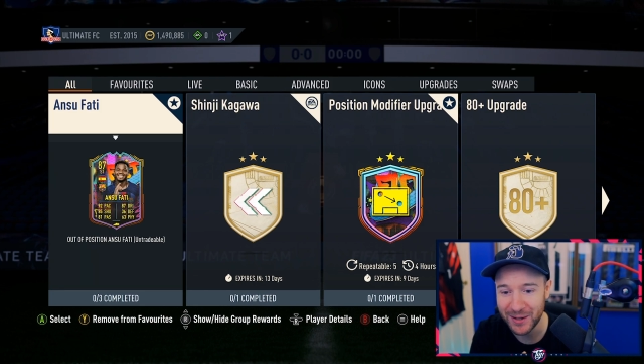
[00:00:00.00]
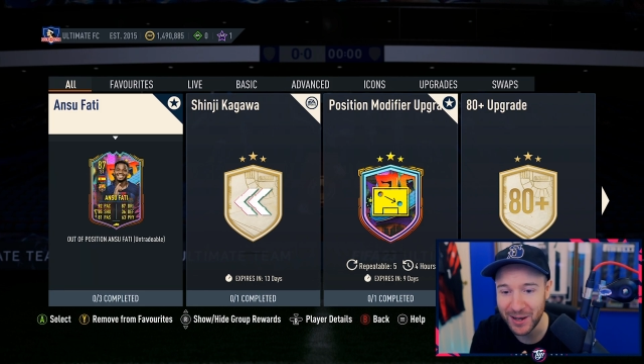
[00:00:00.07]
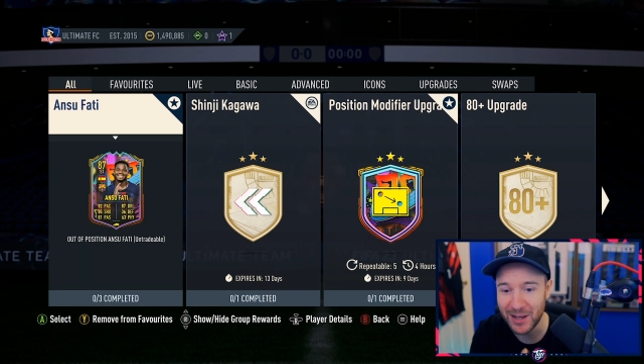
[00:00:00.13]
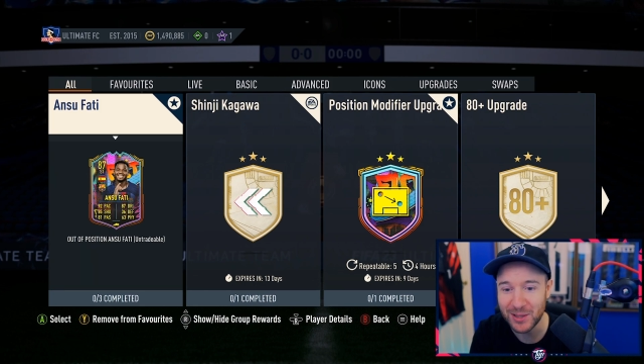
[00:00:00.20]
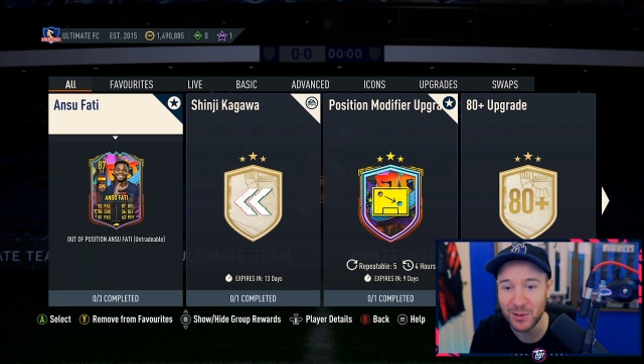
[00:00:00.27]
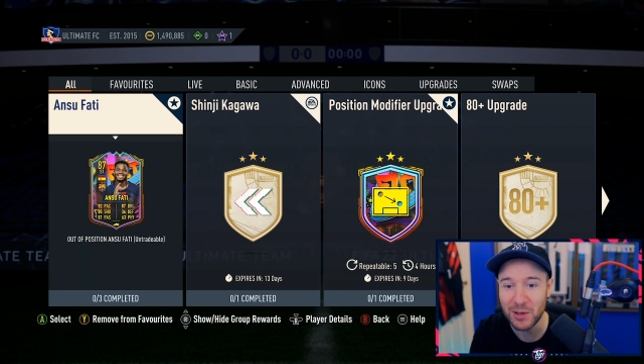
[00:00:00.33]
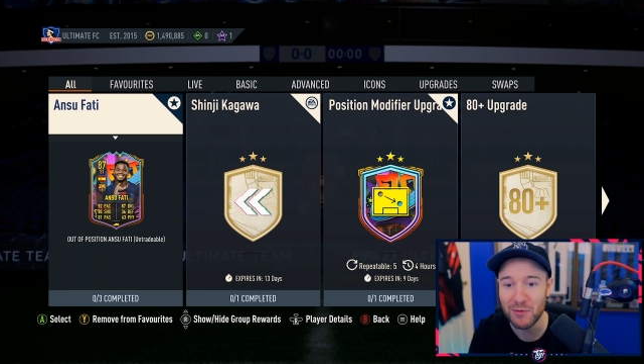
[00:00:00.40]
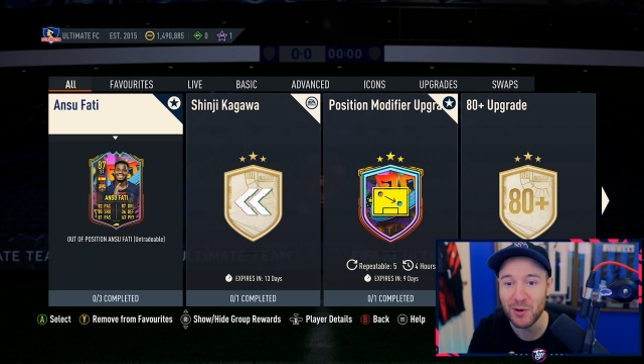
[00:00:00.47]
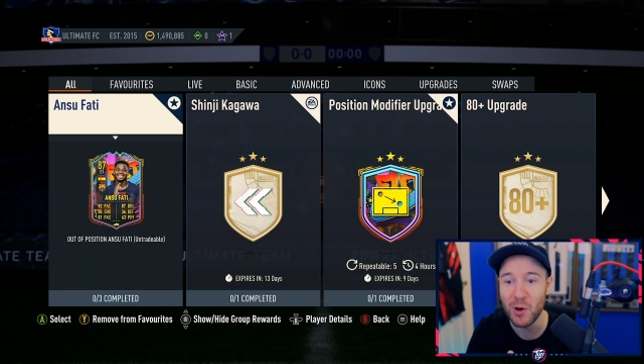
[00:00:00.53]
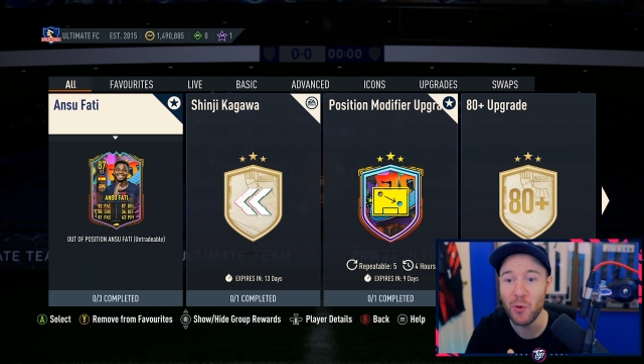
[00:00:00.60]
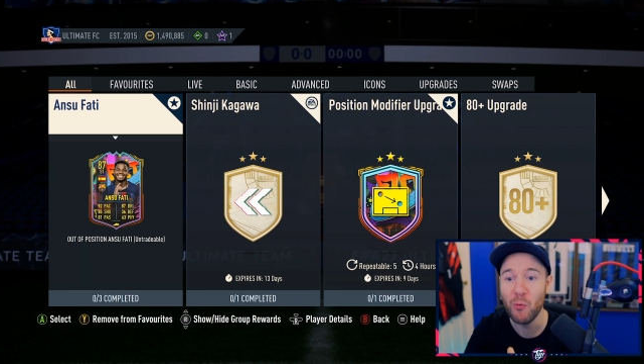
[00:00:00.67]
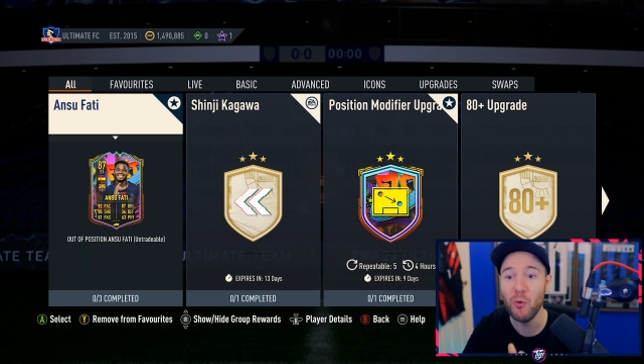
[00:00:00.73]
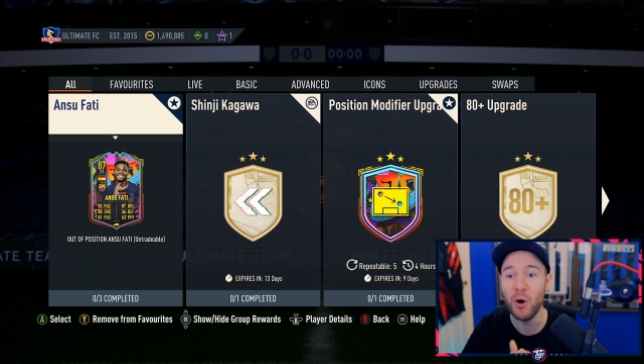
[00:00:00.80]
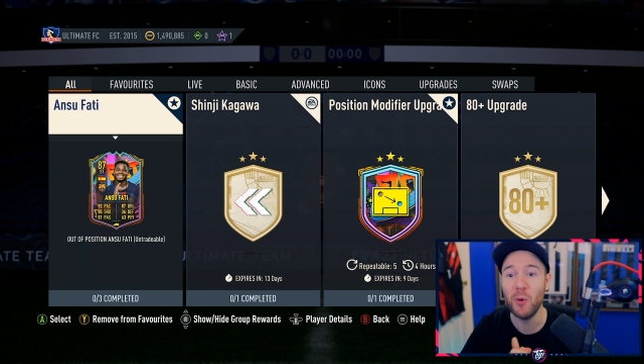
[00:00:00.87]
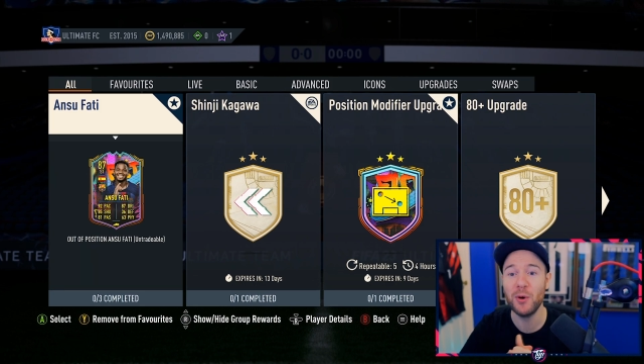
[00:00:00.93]
Like, I don't even know
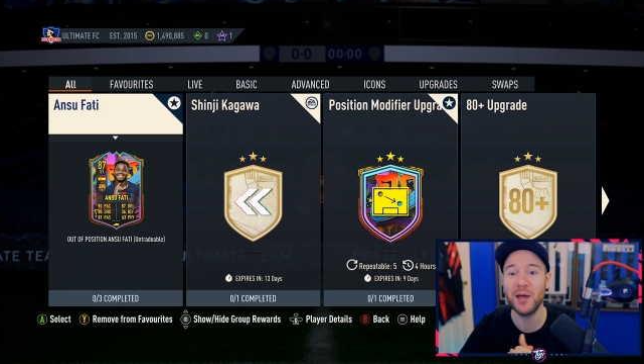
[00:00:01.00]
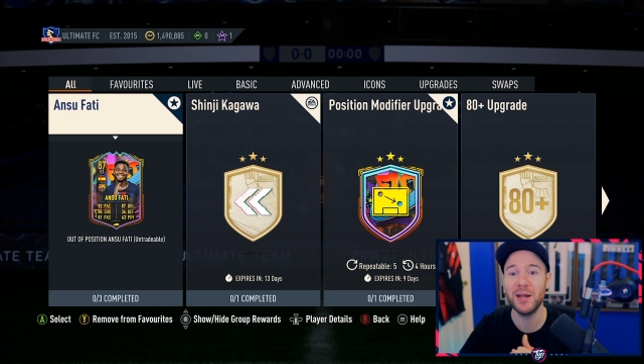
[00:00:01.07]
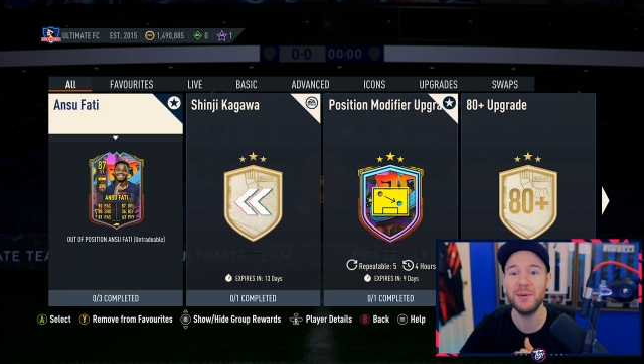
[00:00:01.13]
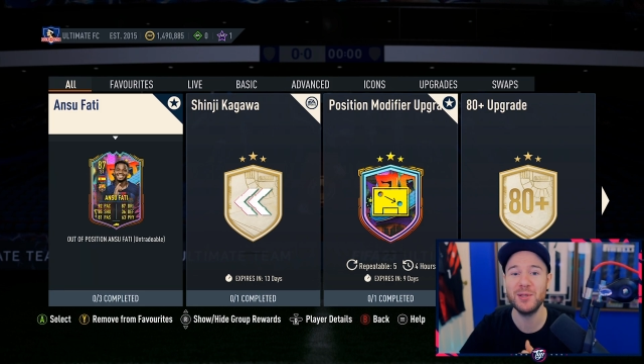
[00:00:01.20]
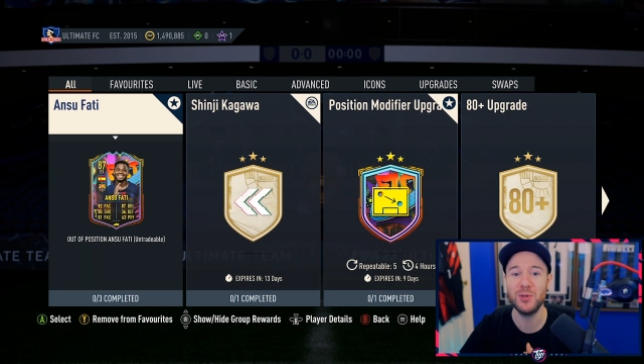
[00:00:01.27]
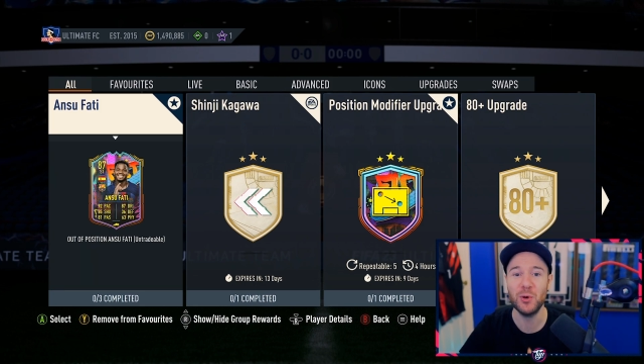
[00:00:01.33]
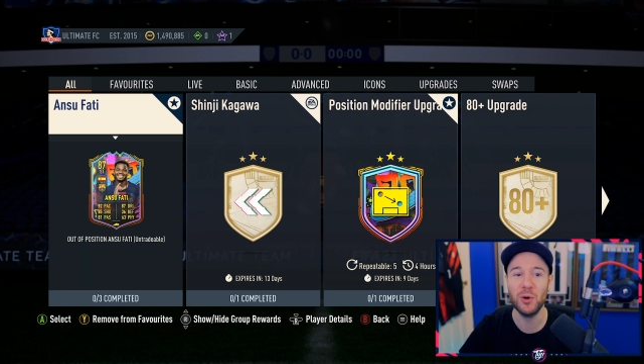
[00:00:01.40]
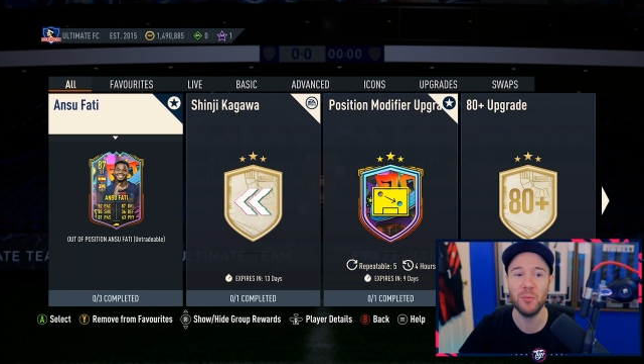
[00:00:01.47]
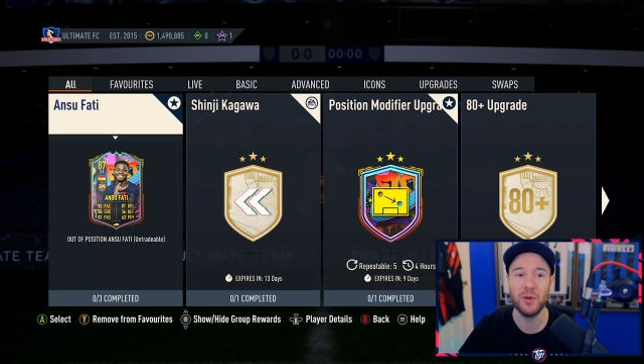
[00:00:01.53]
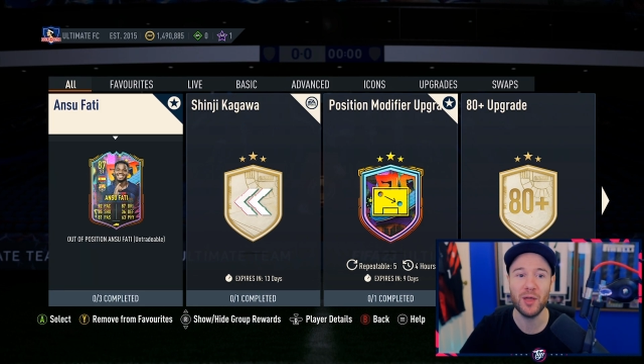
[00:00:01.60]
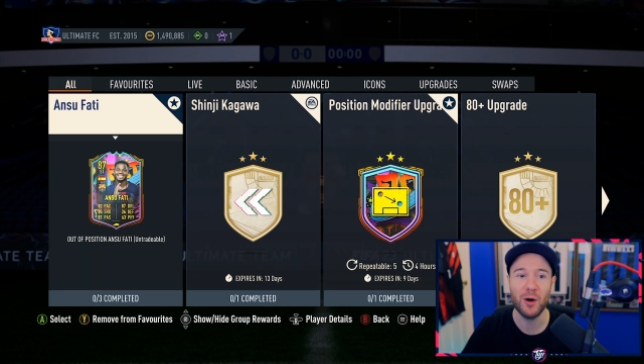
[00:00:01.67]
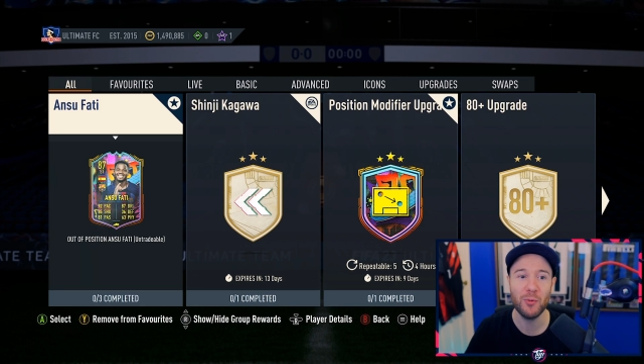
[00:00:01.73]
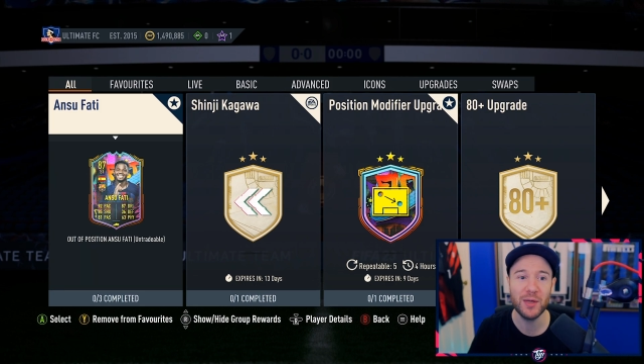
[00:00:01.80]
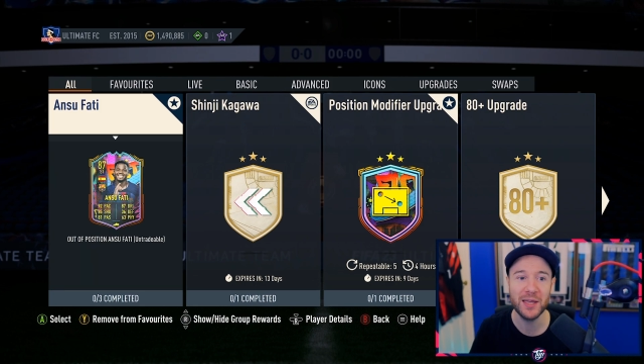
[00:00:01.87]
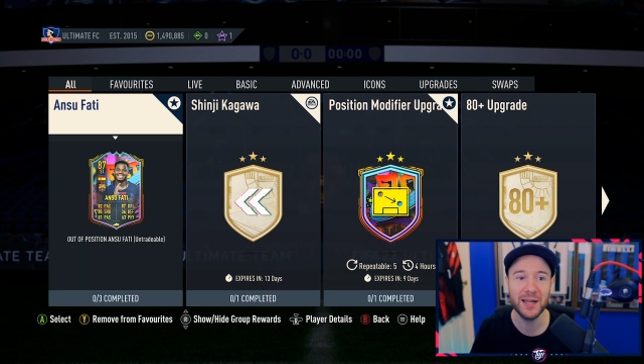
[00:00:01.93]
what we're going to be doing with
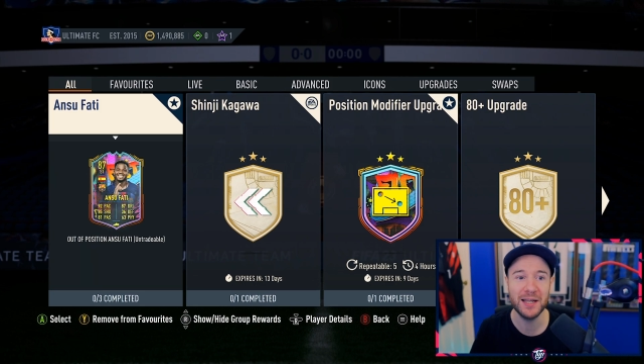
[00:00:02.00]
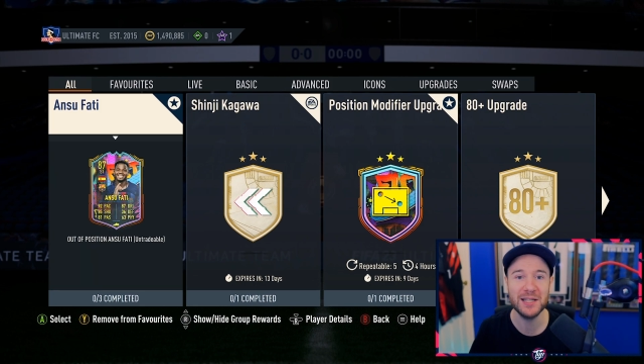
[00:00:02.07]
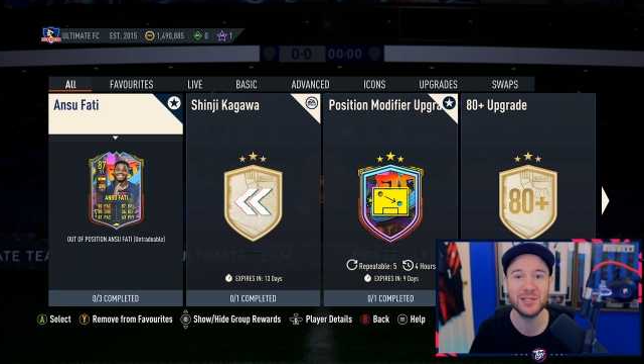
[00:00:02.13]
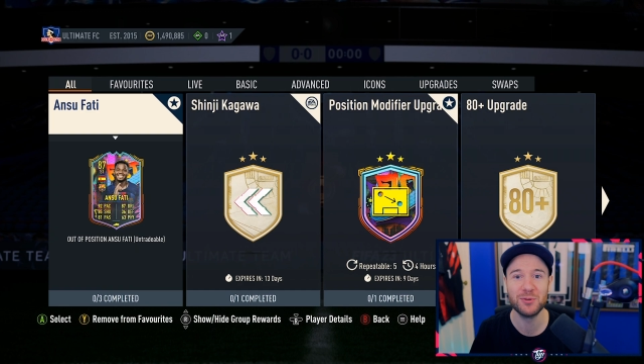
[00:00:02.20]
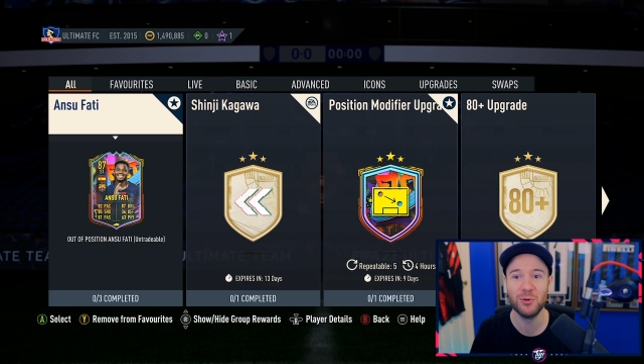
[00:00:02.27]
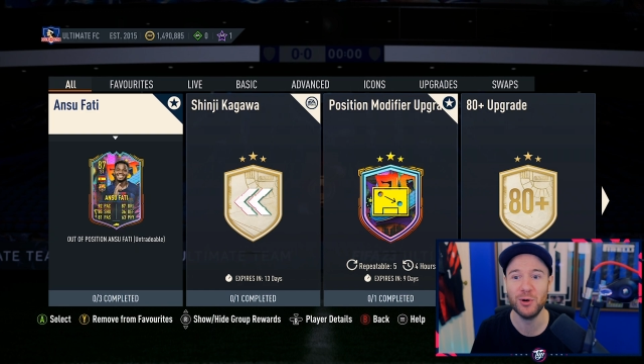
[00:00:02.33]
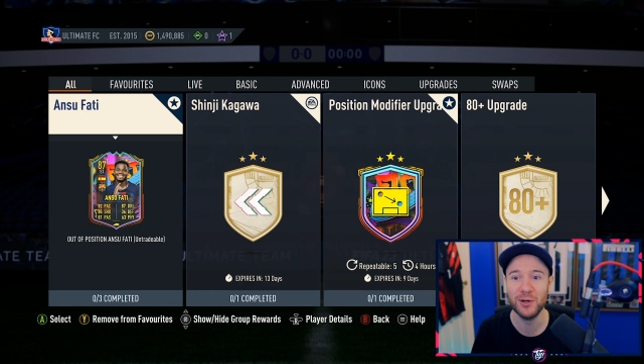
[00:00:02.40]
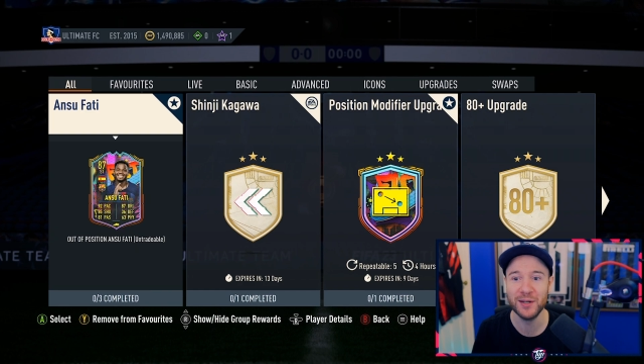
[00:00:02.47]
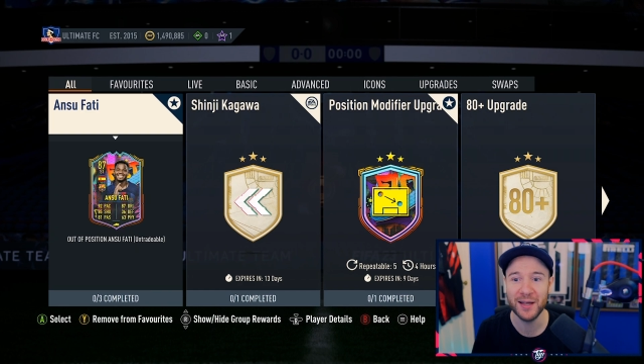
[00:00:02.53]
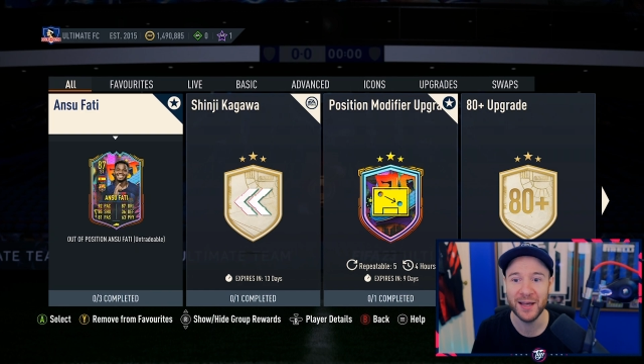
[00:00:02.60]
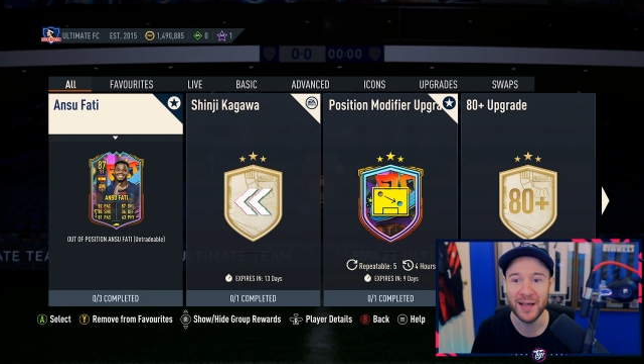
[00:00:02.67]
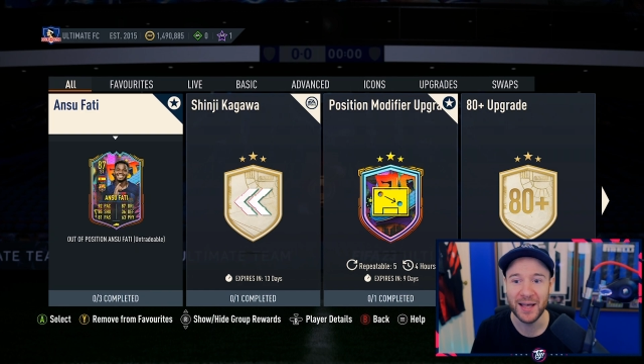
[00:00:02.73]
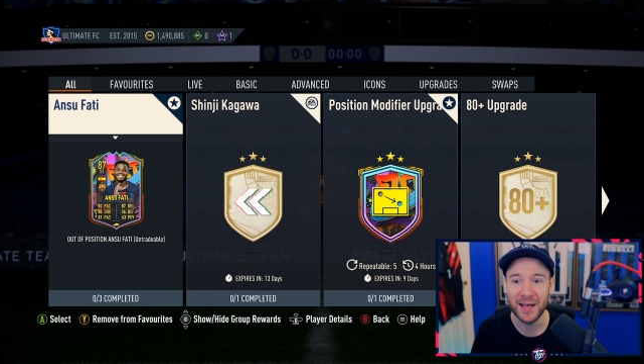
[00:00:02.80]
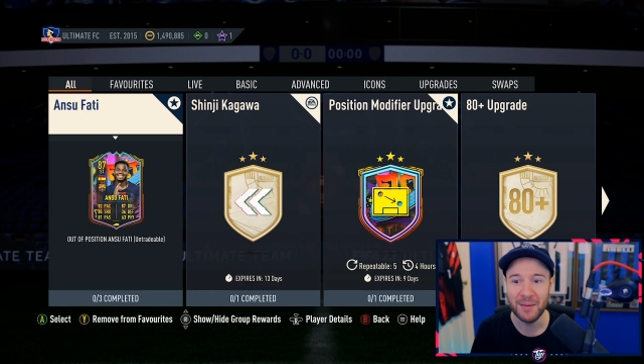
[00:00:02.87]
our weekly squad,